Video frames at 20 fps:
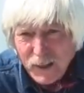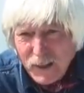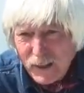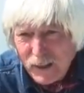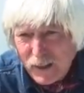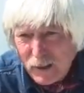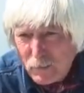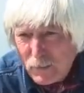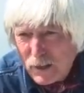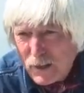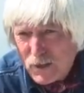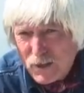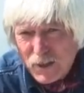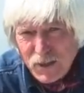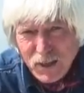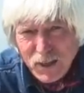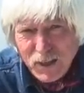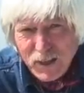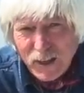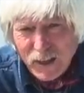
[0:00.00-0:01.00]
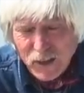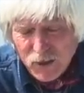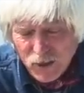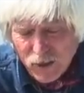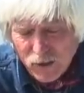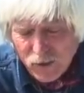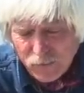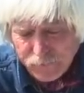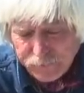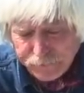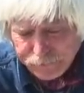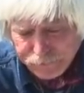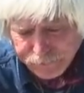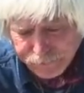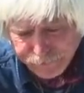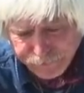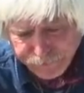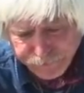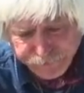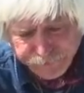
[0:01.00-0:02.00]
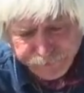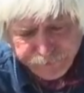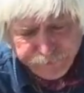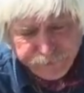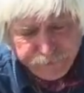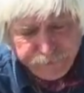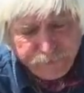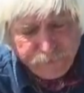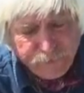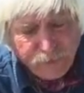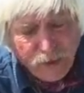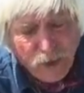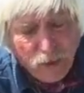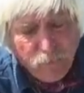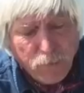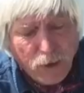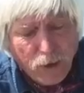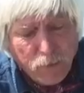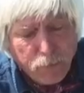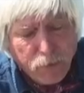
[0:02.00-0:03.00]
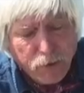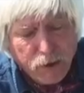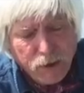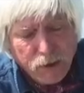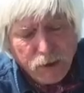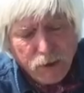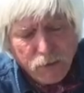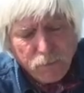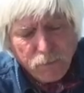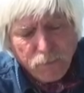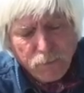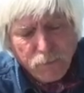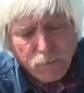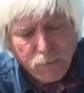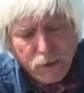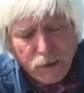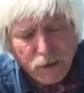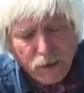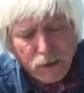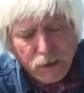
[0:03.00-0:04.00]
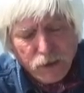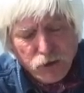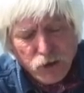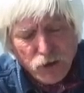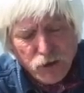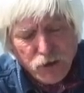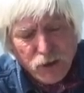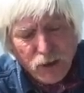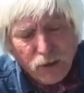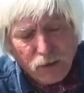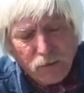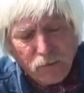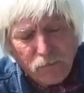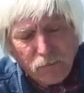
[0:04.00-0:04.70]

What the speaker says: it means there's index error. And by putting your little adjusting